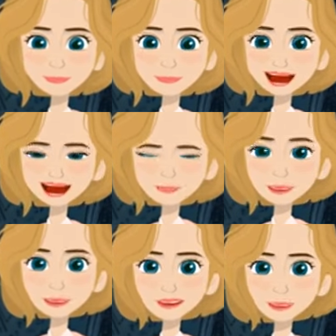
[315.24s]
We
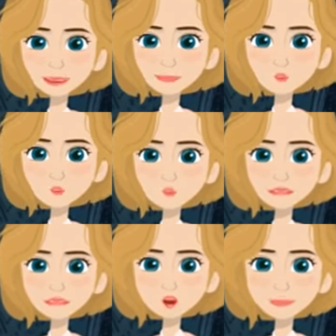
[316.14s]
do have
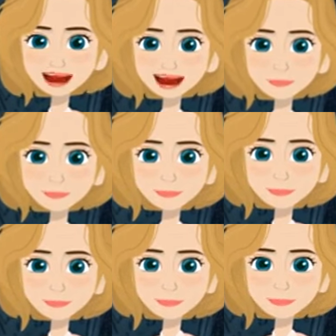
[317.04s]
similar
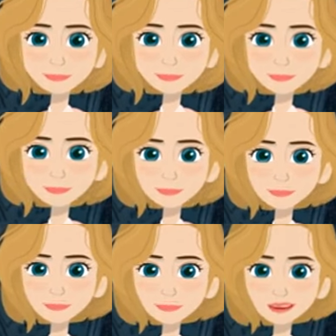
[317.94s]
interests.
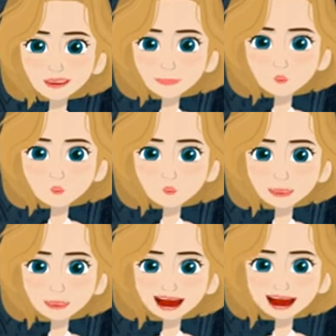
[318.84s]
That's
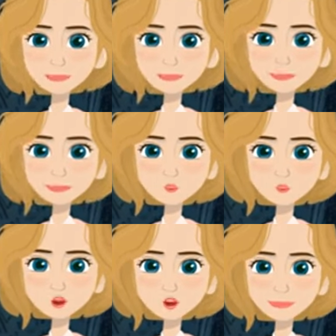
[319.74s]
very nice to
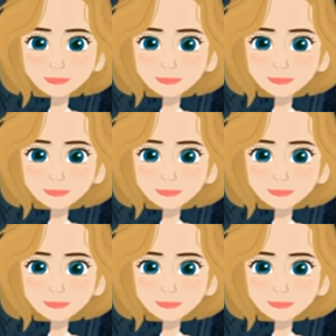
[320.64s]
see.